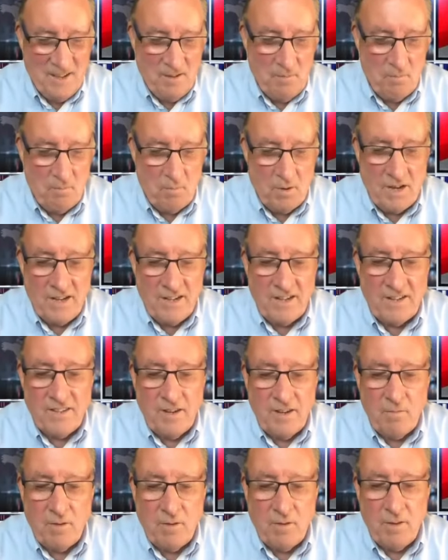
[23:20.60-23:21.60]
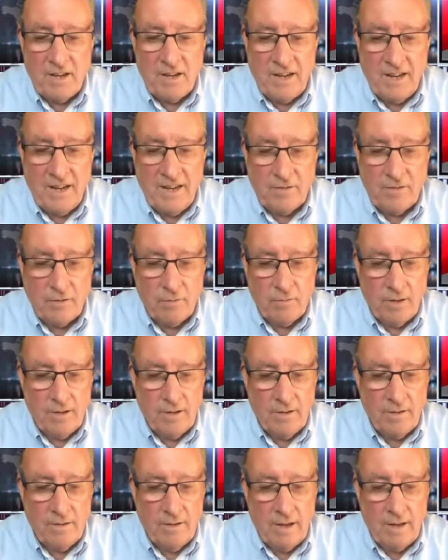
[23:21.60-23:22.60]
But it does seem to be the case, though,
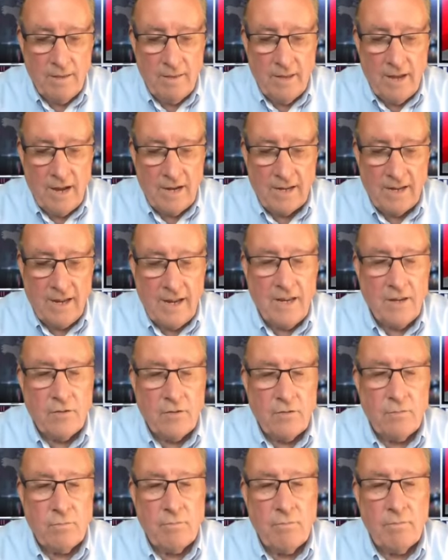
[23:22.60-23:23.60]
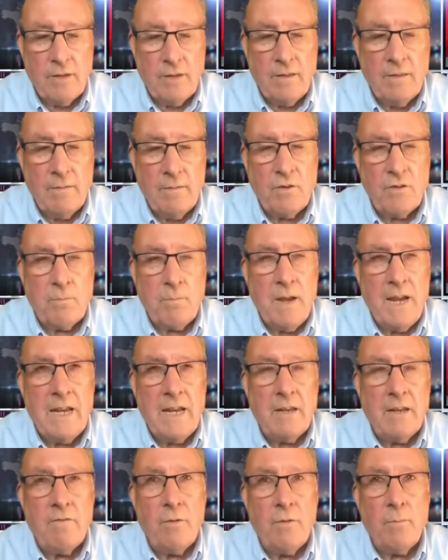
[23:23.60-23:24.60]
that case that was
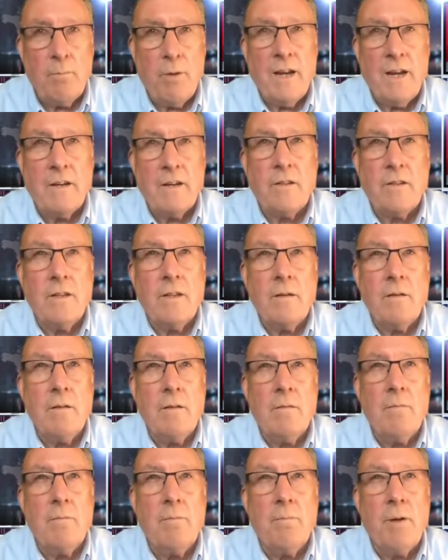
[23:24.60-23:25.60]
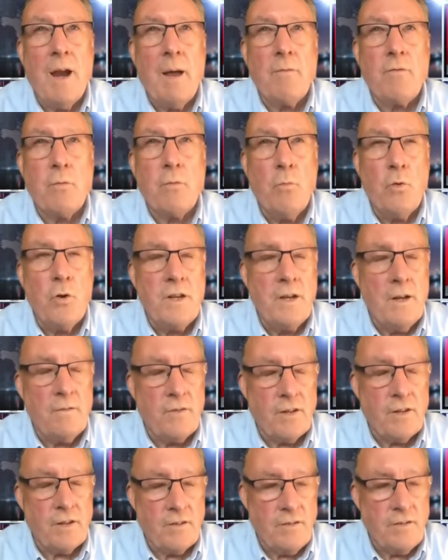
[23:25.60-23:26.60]
made for Brexit wouldn't have
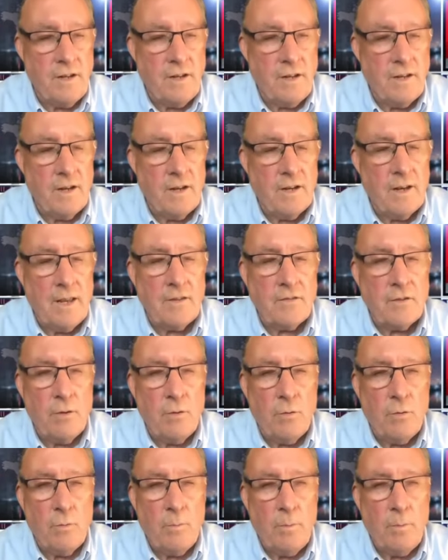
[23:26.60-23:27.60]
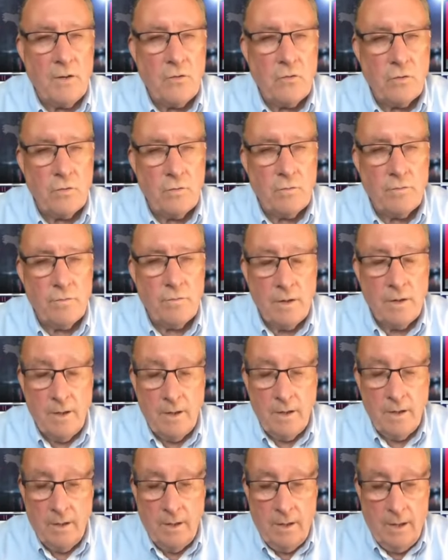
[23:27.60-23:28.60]
succeeded unless a whole bunch of
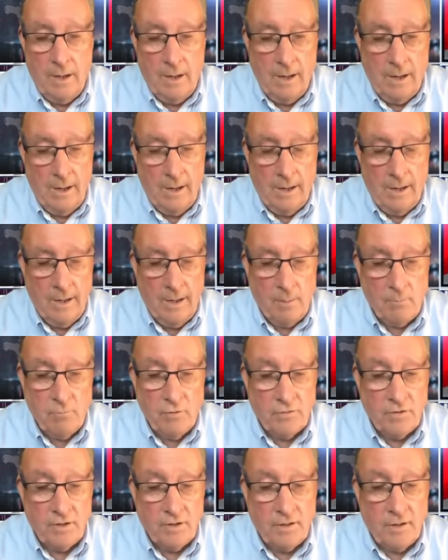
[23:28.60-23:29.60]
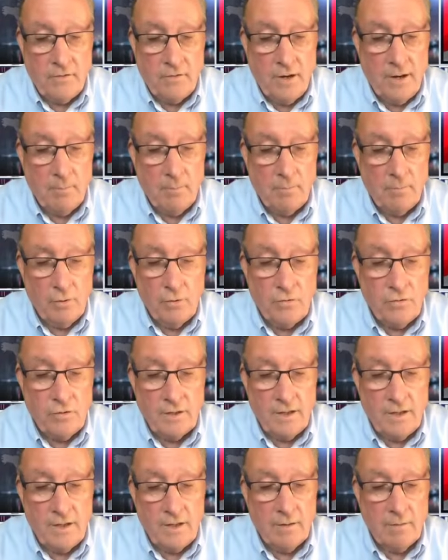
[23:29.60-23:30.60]
I'm using the term
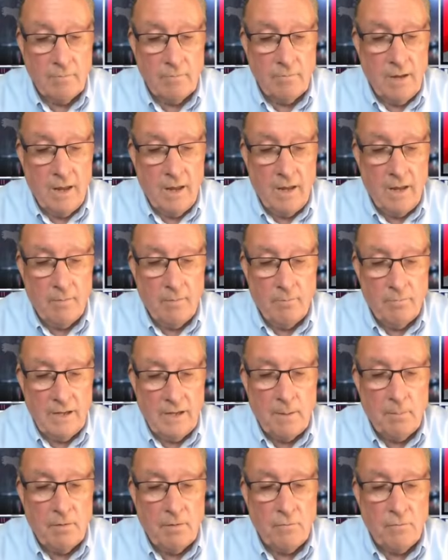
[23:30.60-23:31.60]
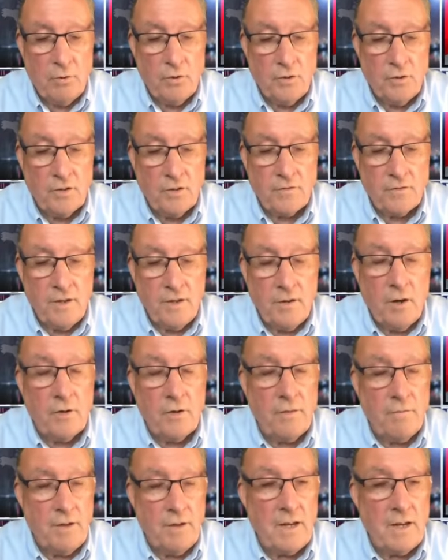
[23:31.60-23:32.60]
loosely here, Labour voters in the north
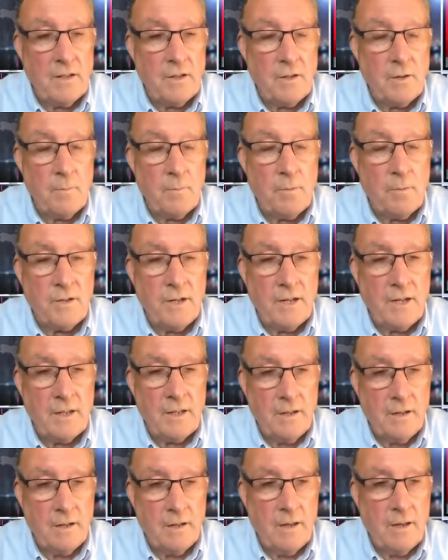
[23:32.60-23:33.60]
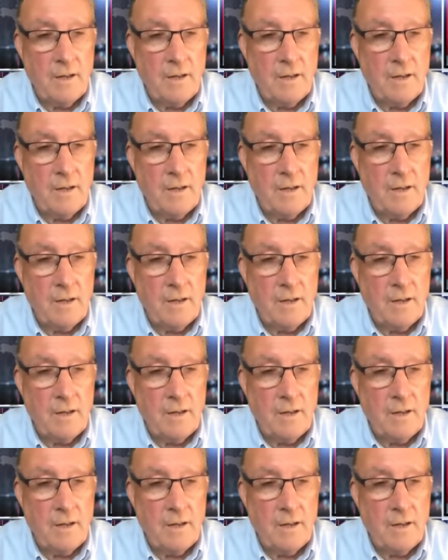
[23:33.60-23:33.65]
of England in particular